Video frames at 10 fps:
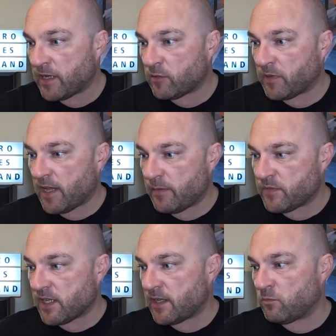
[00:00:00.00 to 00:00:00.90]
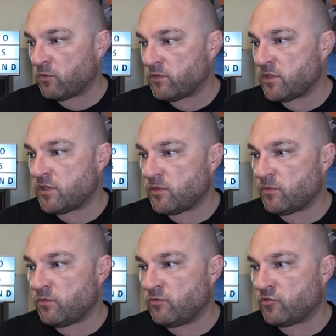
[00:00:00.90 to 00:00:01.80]
Picked up games in one,
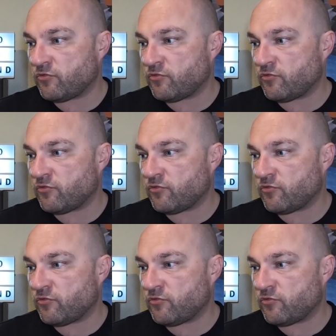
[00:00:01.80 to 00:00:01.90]
two,